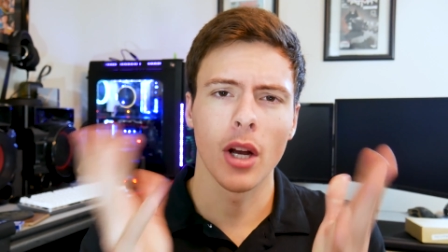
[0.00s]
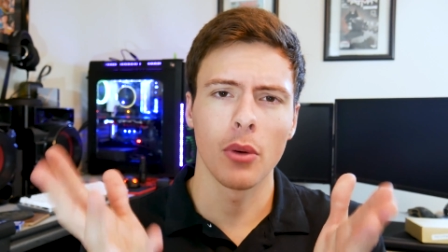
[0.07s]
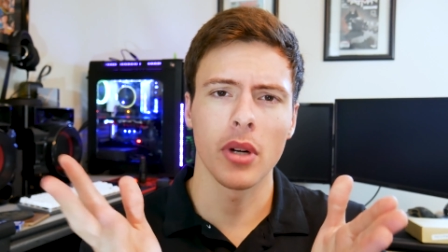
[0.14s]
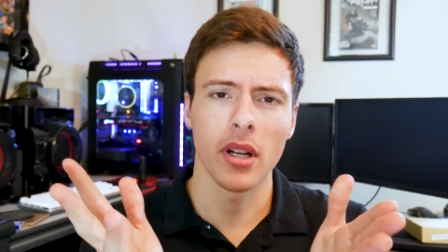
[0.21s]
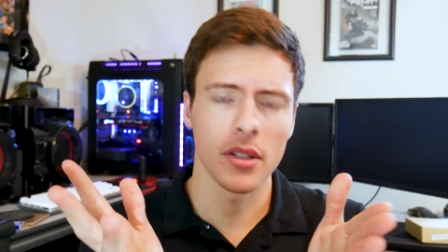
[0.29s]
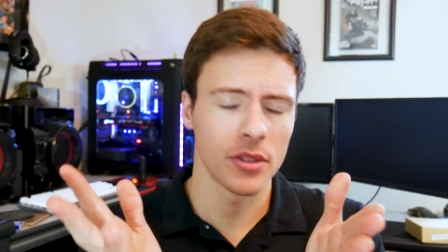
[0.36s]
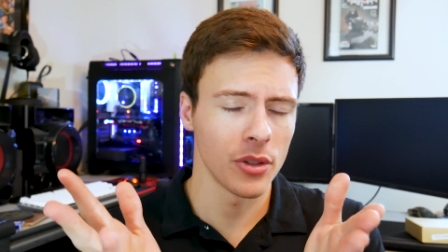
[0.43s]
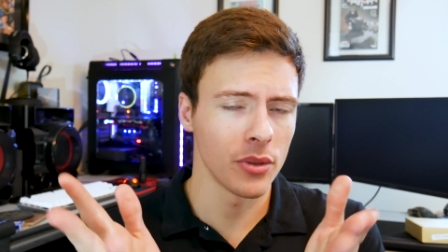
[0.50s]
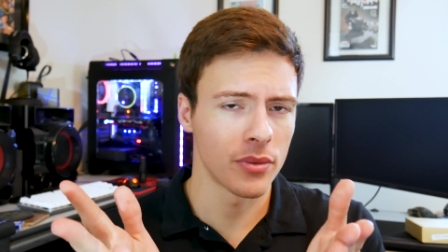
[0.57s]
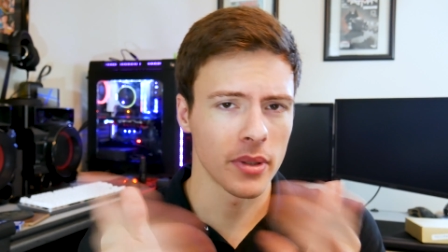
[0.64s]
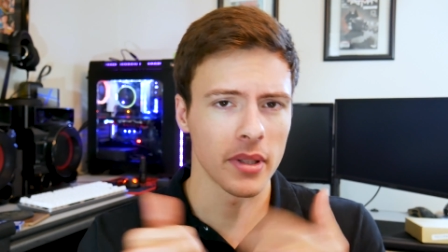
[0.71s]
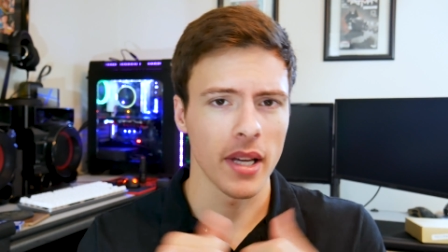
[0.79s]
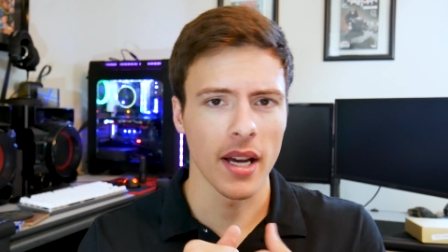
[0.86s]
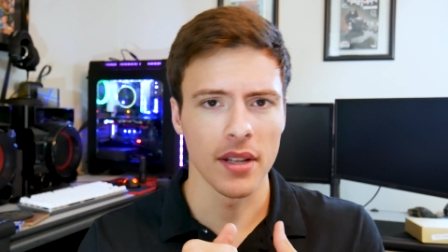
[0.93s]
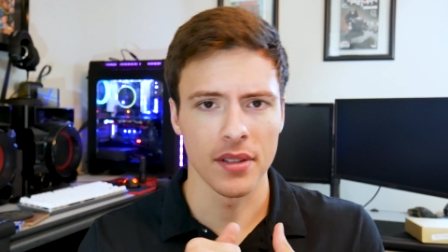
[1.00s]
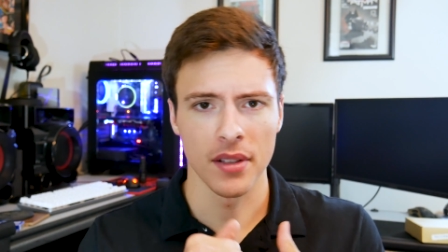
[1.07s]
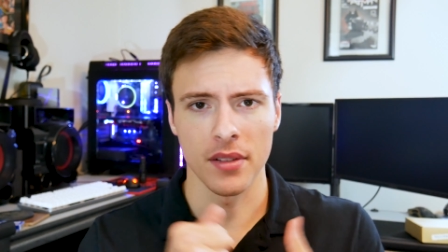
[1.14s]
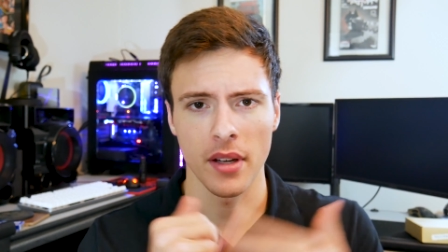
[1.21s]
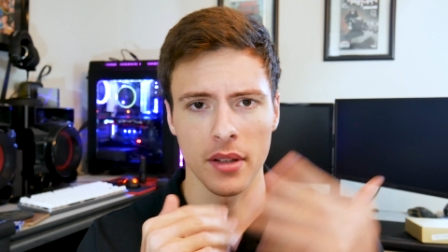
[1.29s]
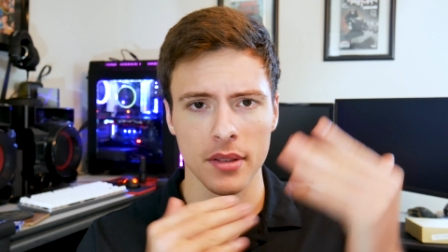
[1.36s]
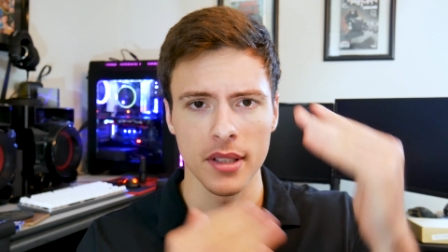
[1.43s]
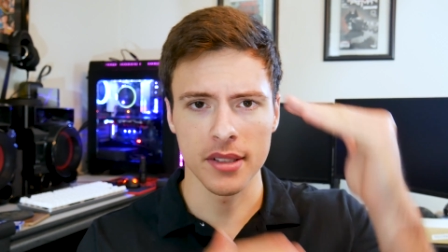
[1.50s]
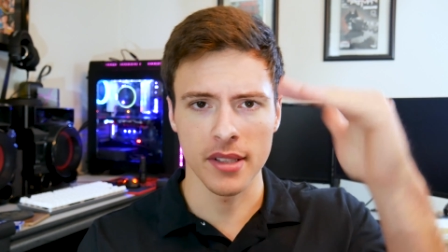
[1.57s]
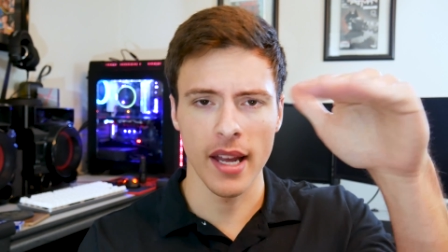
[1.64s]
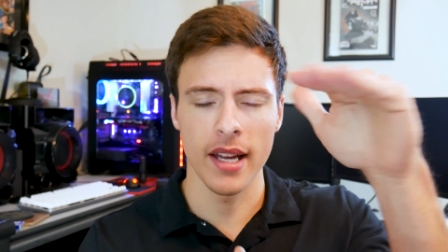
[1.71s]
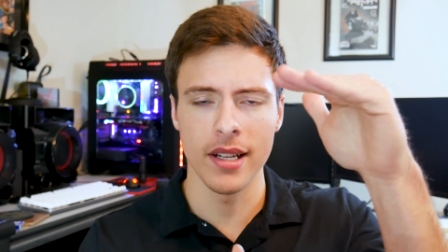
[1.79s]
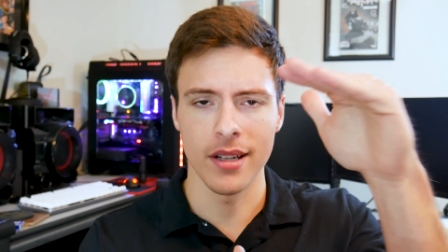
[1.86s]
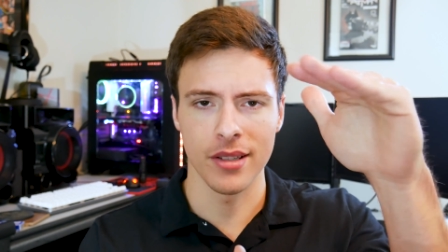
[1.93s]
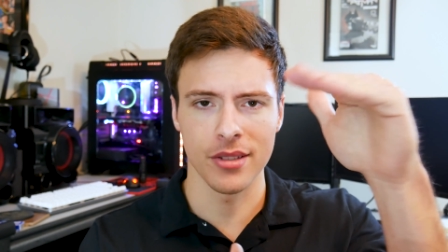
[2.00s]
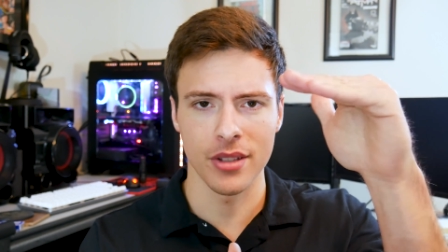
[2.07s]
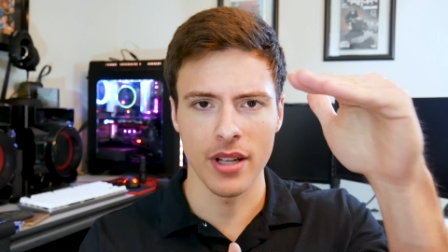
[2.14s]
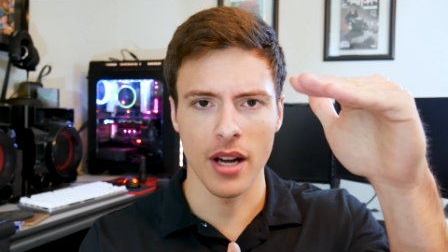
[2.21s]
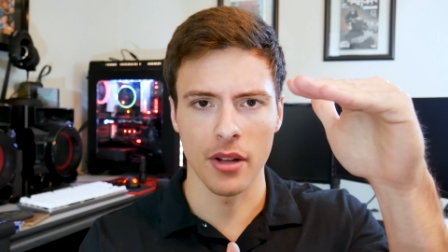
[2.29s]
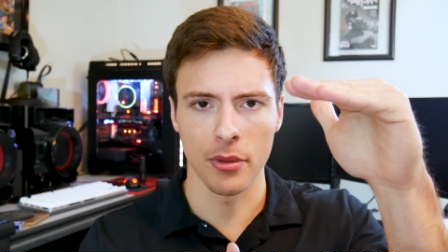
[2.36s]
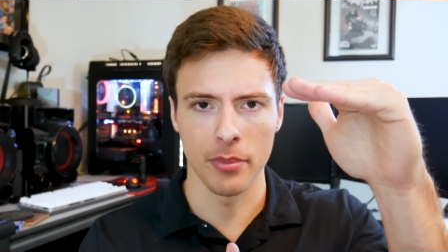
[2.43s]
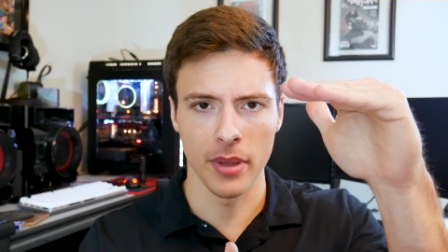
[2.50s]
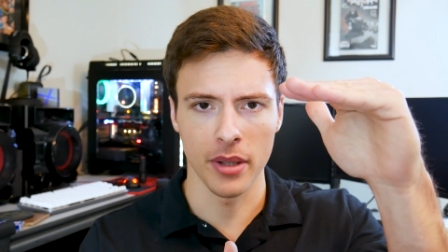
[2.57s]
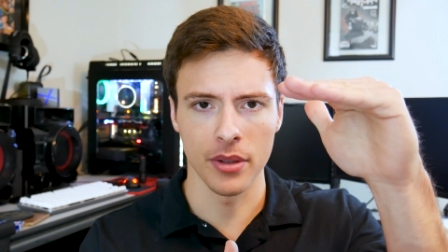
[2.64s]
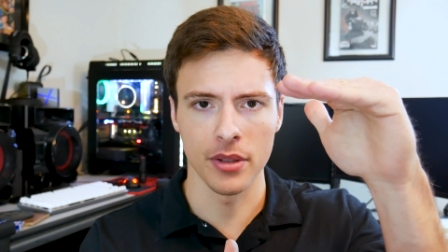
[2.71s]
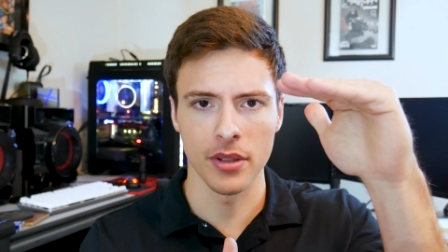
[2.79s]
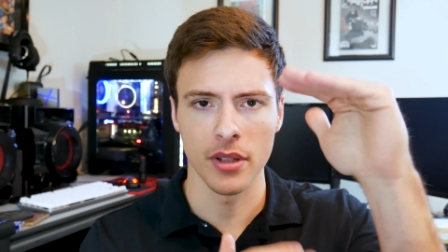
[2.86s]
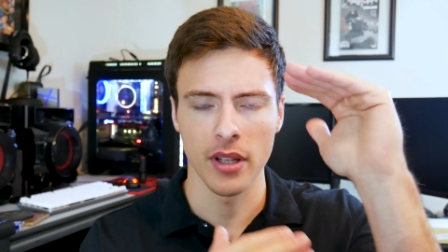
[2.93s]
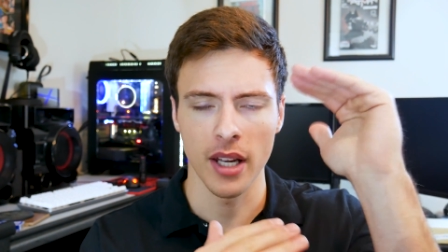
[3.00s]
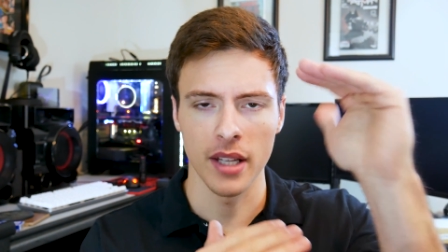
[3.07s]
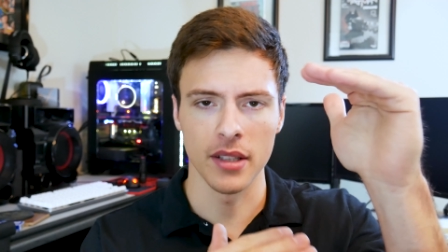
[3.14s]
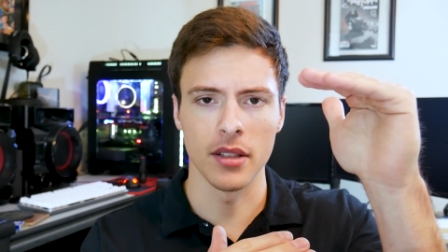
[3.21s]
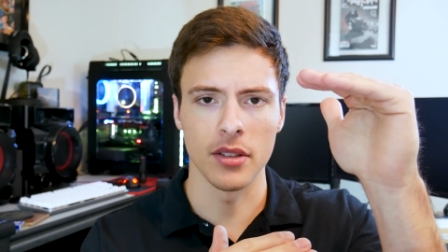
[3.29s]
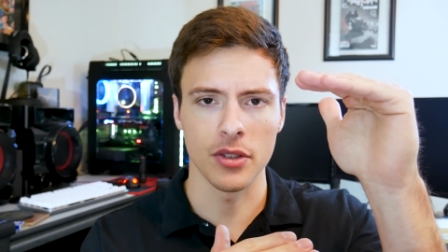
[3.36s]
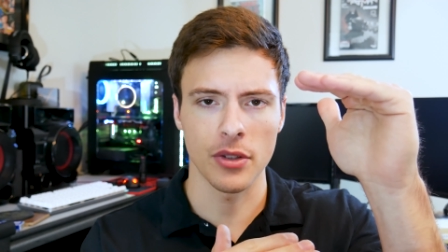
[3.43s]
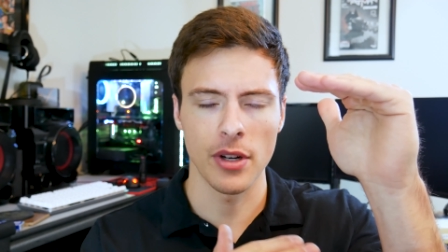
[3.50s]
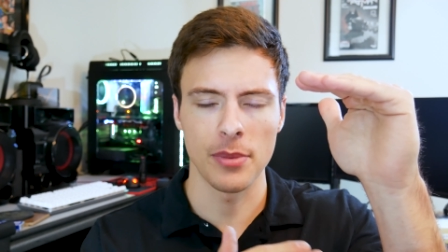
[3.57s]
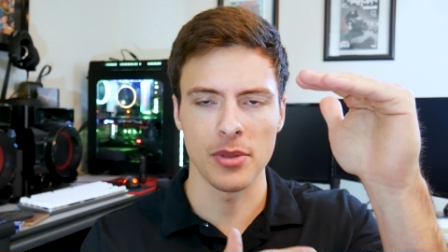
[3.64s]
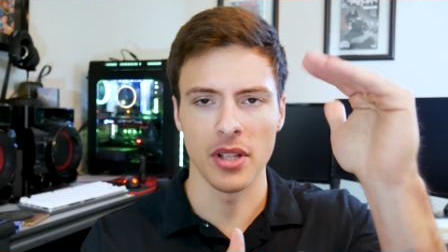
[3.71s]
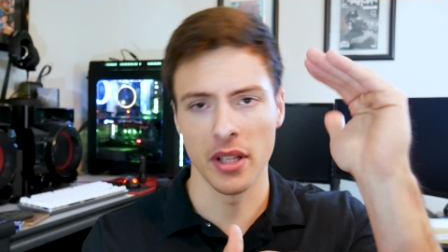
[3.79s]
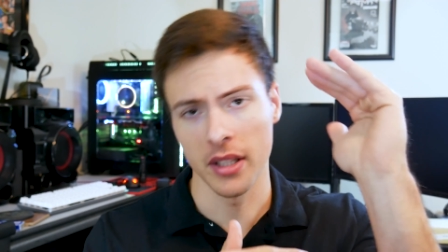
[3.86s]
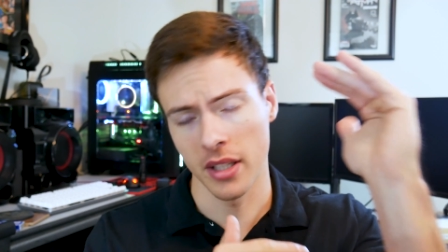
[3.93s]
what I'll do for you guys is I'll list the eight hundred dollar build in the description,